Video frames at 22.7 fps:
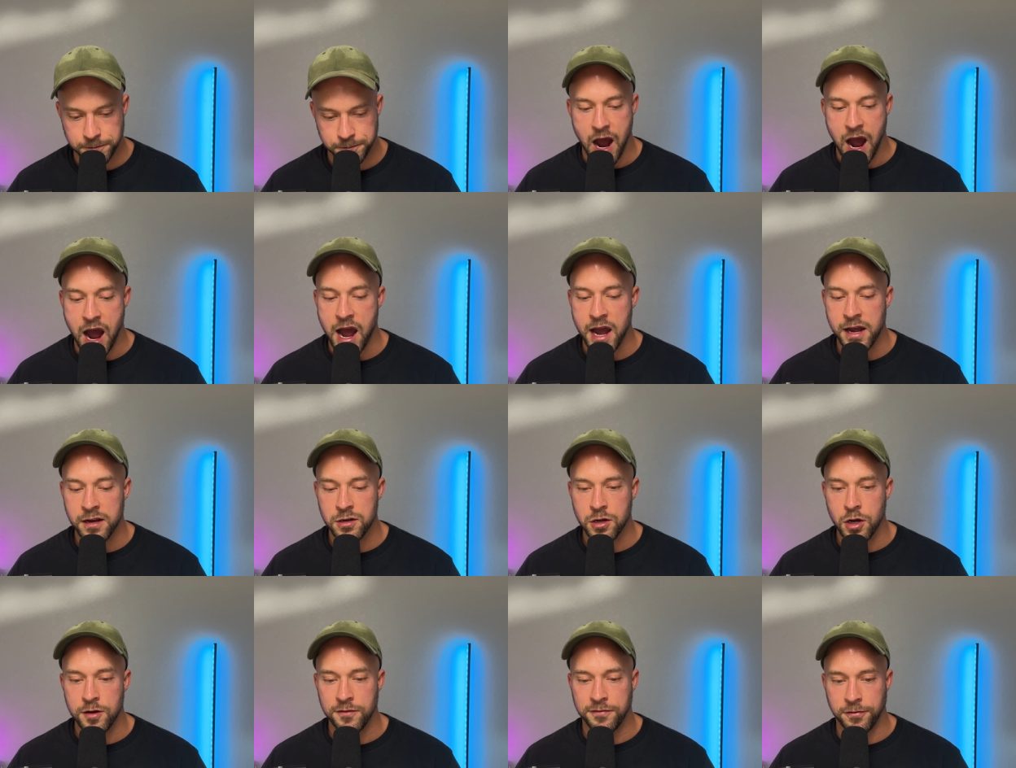I
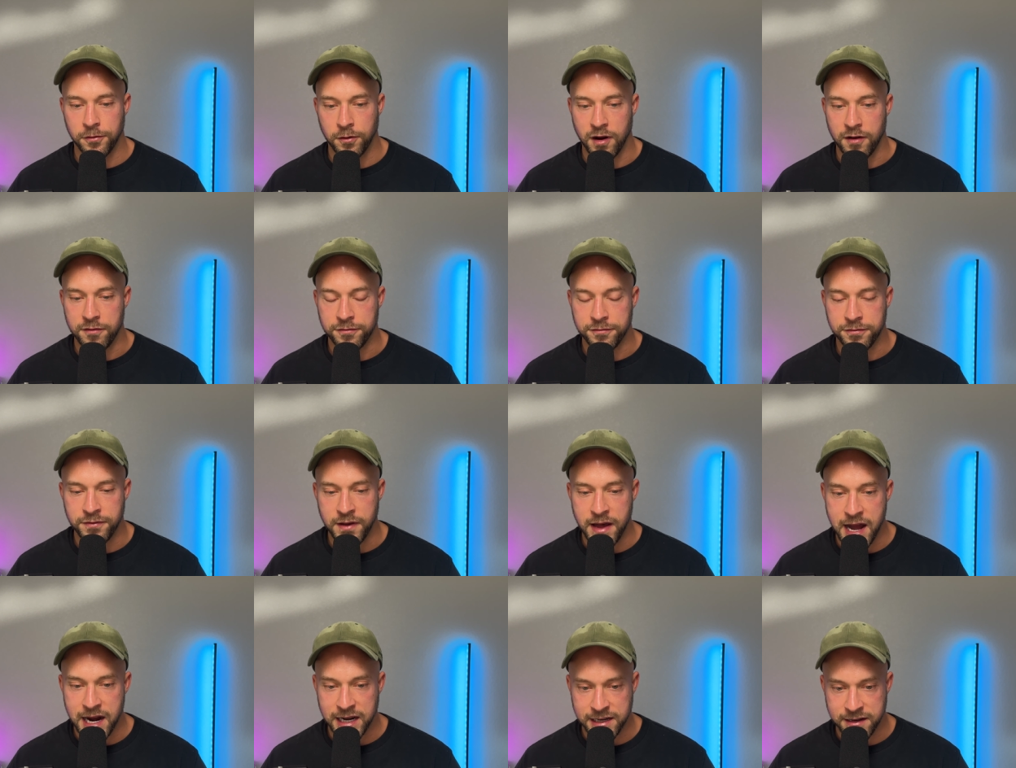know for a
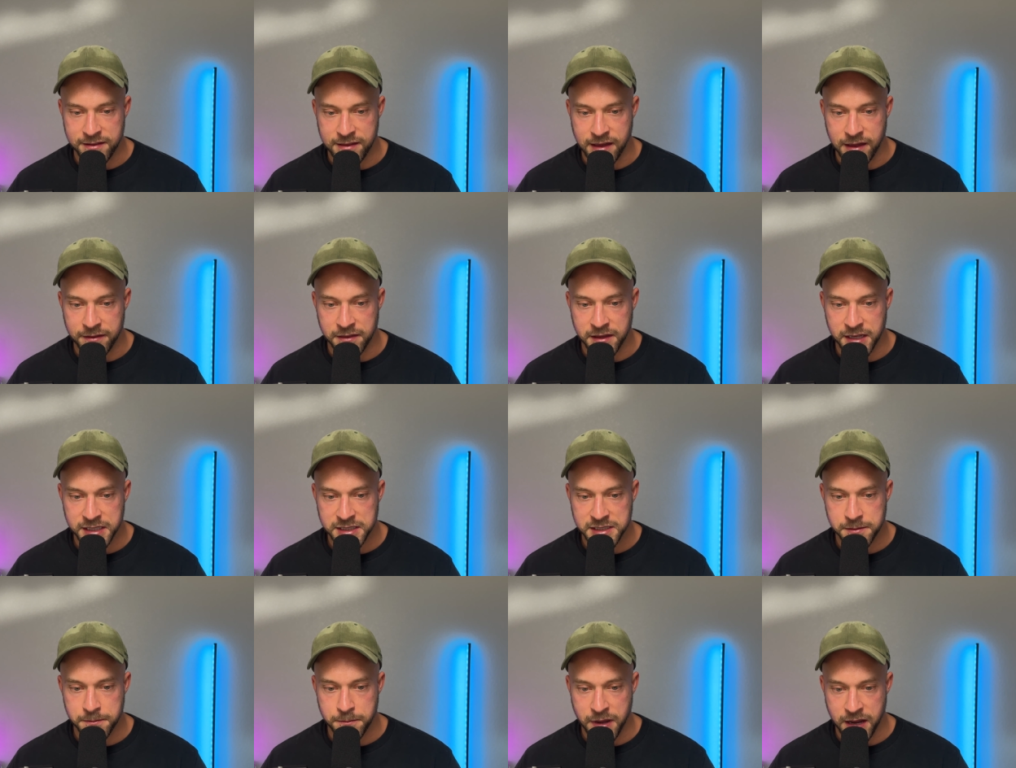fact that
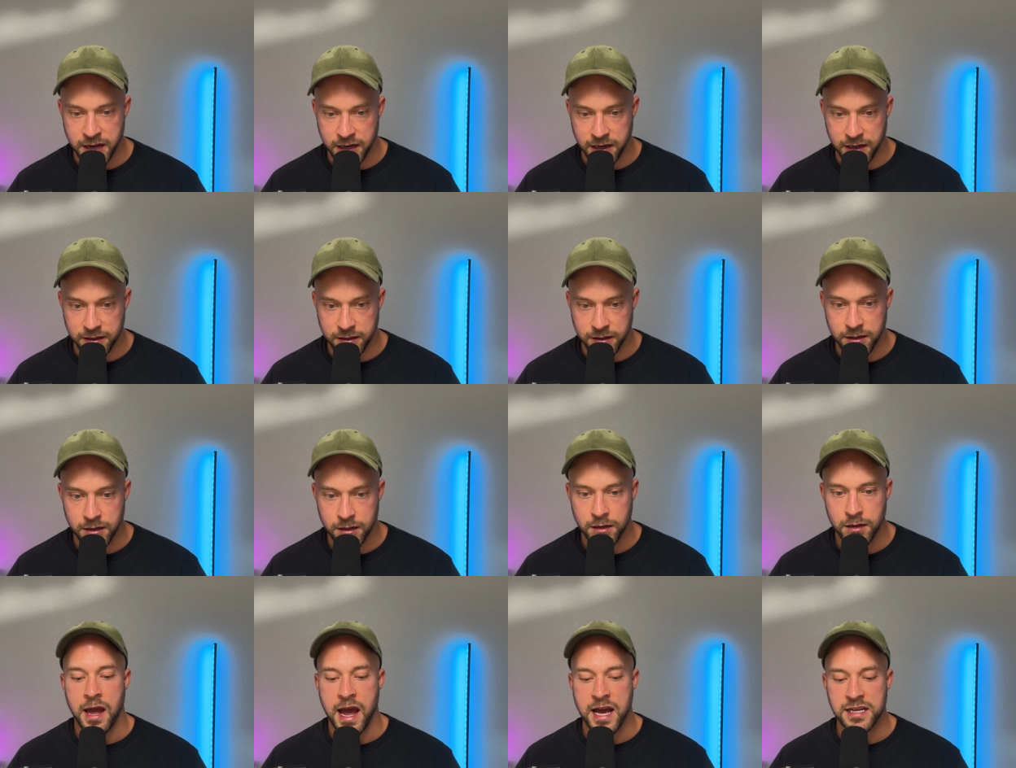this man
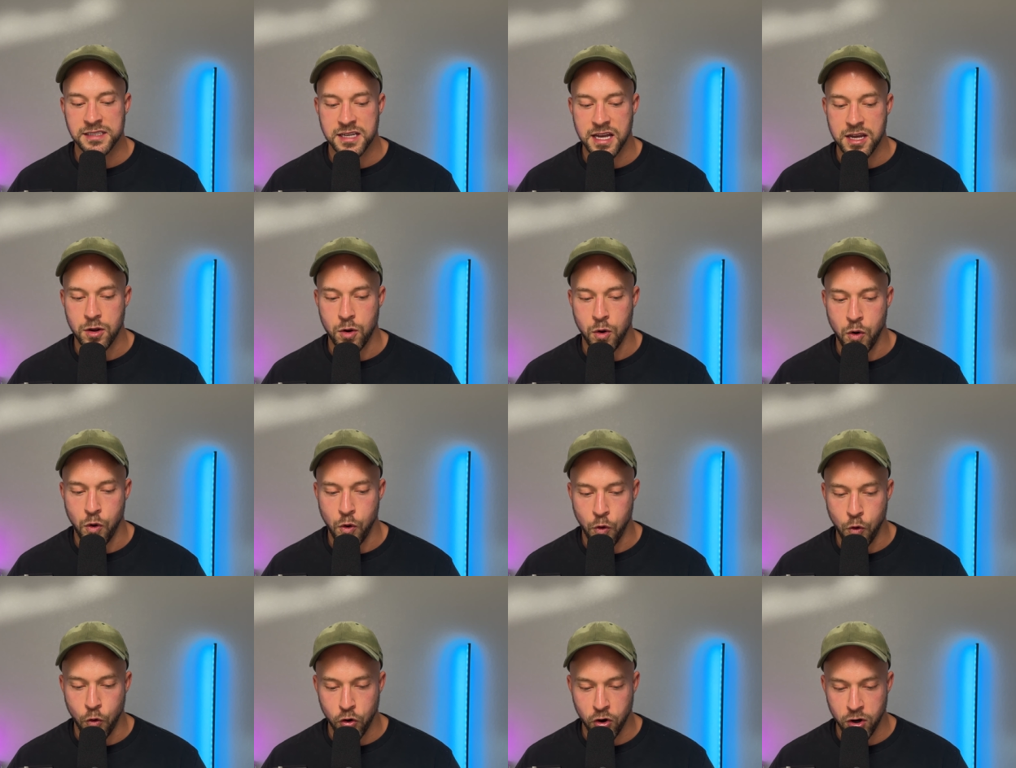has a
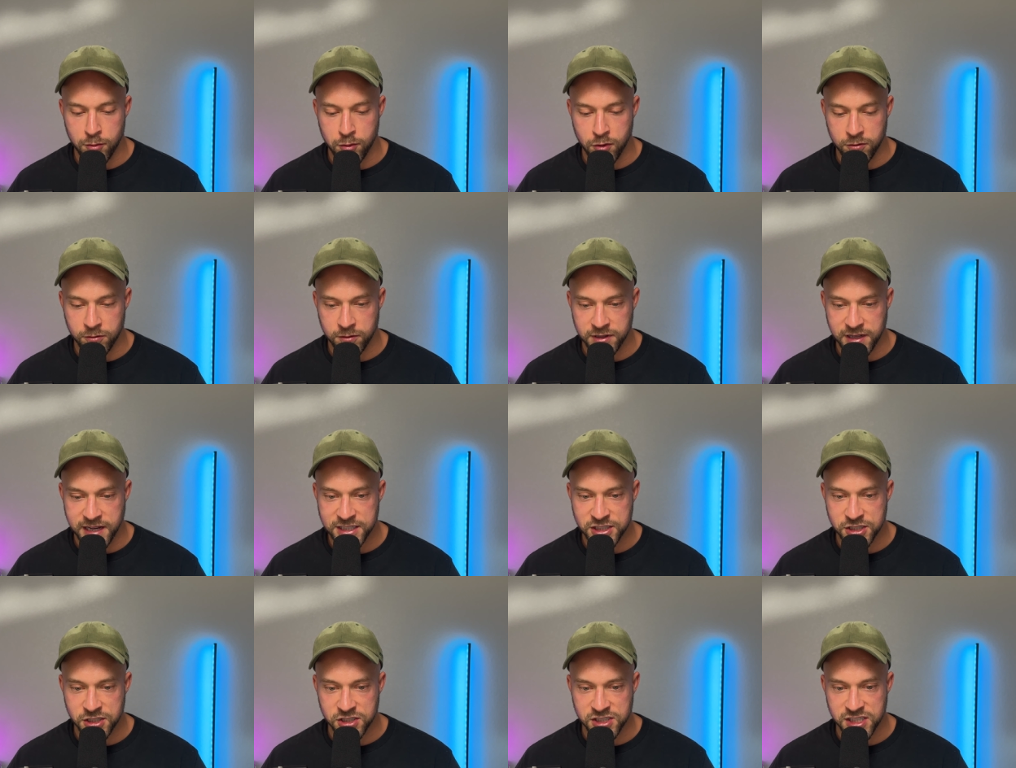horrible
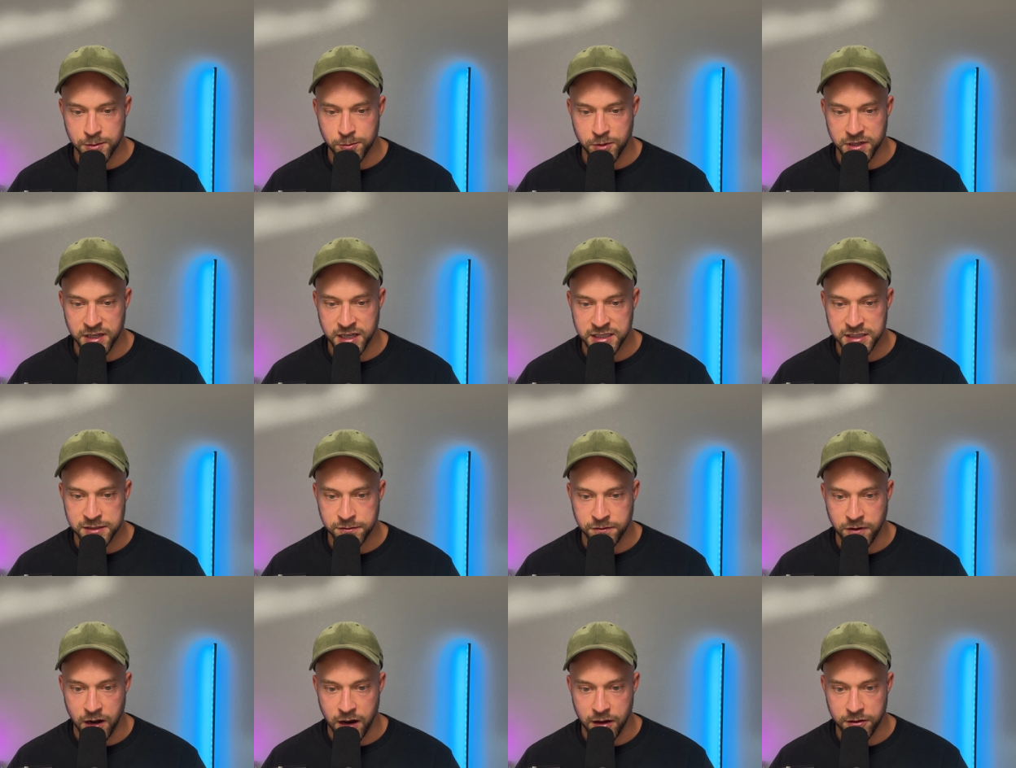relationship with his
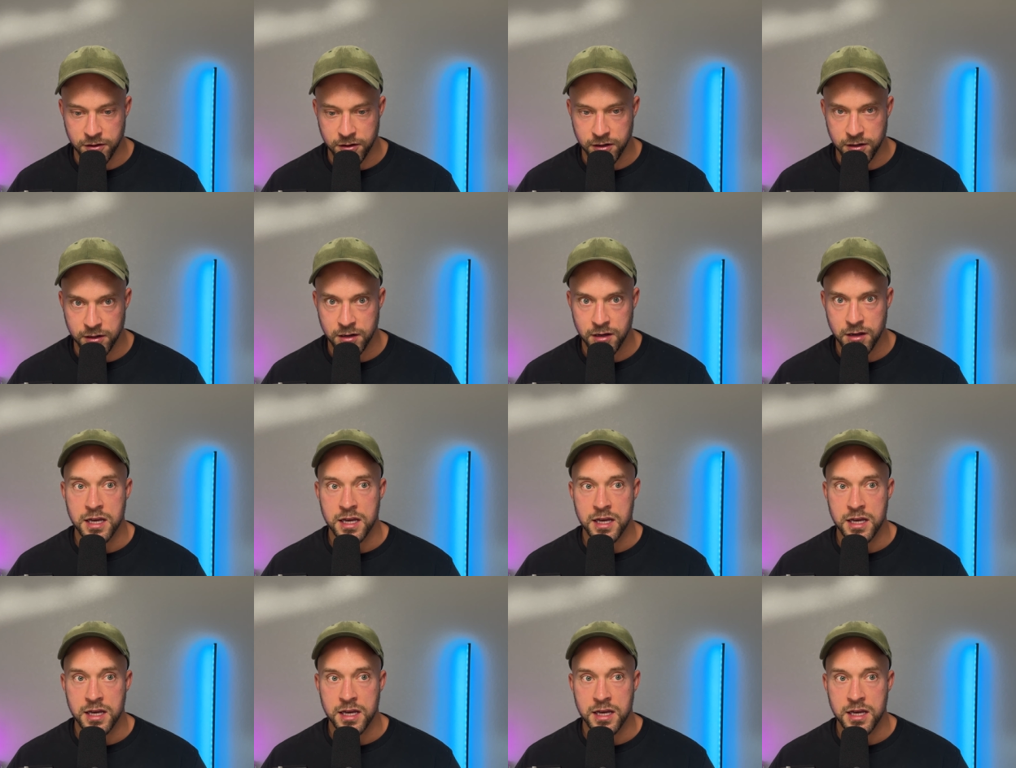father.